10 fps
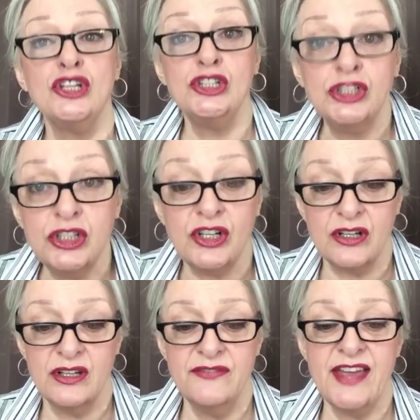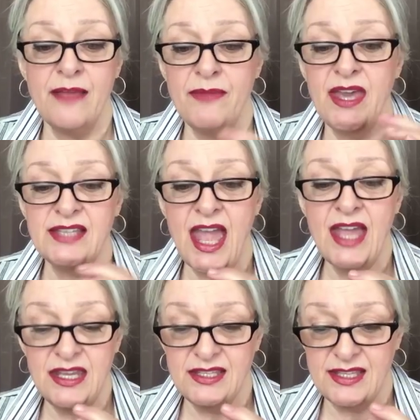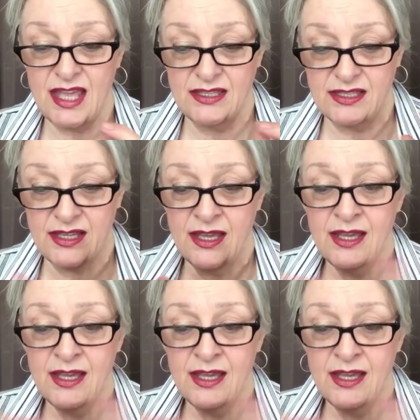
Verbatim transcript: look, if that makes any sense?